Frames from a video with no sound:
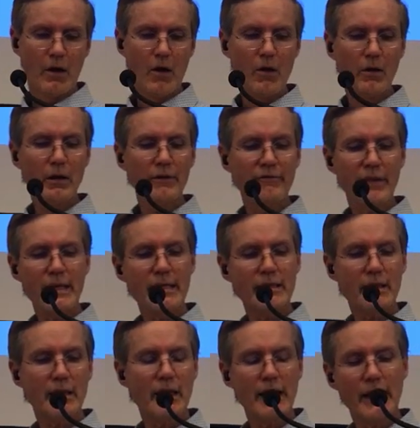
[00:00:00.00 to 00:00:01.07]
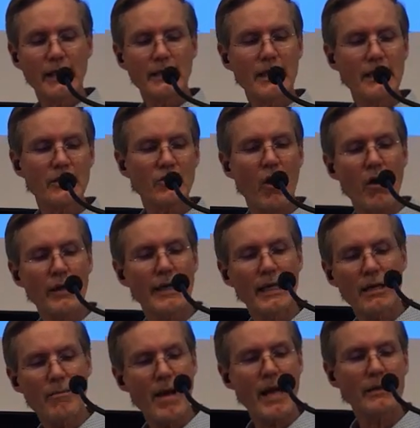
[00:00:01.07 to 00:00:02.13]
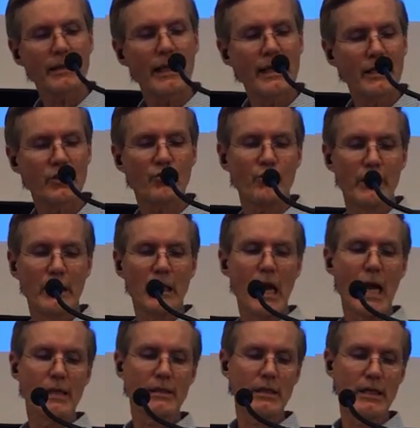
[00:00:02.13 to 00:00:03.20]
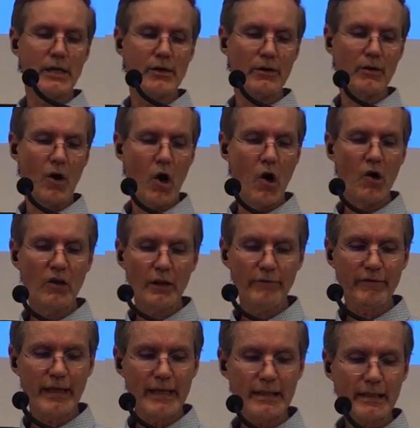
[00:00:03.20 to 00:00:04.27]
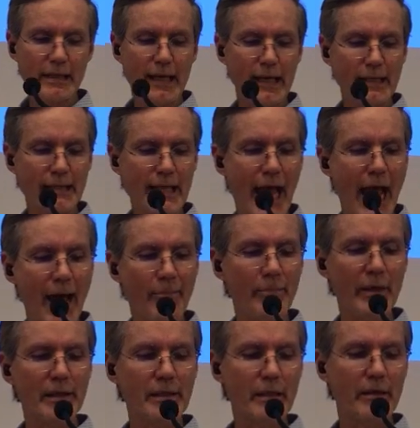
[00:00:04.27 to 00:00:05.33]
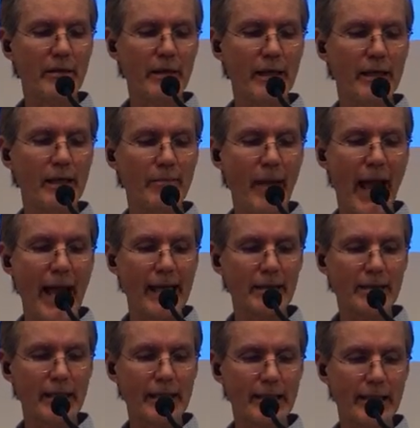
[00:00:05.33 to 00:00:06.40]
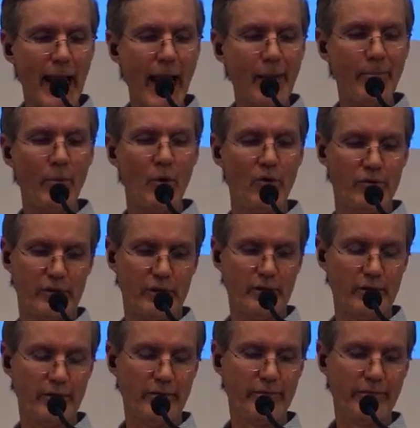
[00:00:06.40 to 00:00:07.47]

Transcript: All of these things, he's talking about the Israelites here. All of these things happened to them as examples.